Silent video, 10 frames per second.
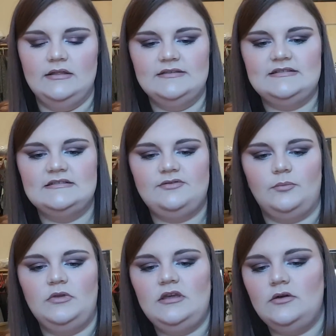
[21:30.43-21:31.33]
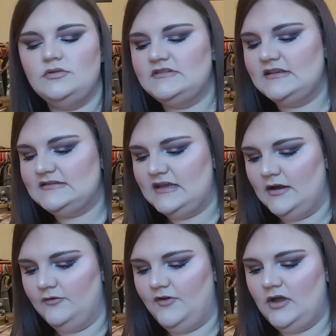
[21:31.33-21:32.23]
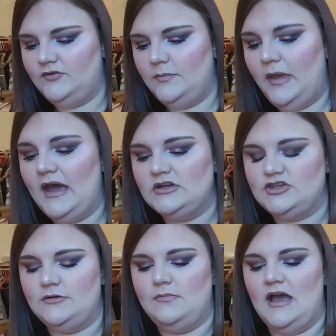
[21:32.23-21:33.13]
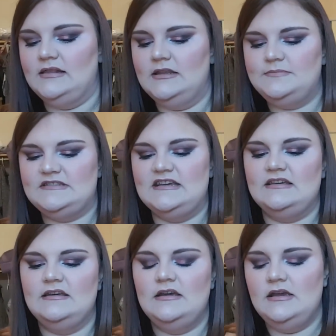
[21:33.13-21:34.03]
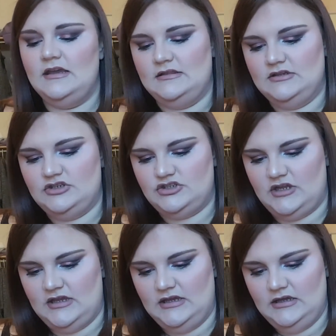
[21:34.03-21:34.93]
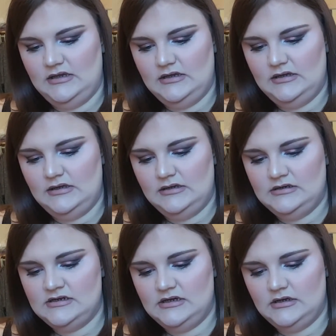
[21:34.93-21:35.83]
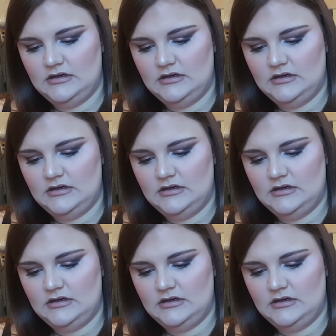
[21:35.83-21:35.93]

This is from Kiko. This is their Velvet Passion Matte Lipstick in the shade...